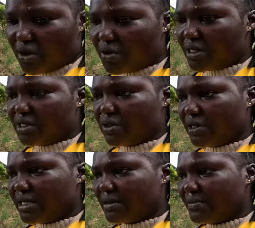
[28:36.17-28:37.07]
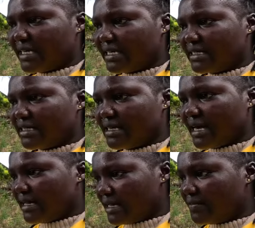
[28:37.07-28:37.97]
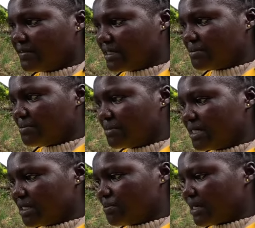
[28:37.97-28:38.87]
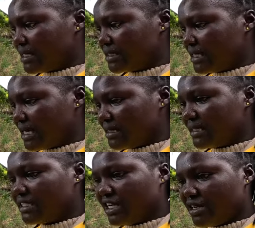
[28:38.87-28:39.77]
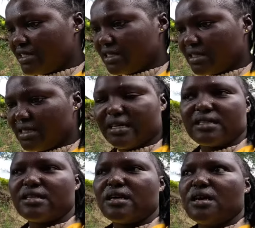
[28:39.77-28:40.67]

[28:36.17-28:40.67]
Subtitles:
always told him that I loved him despite the challenges that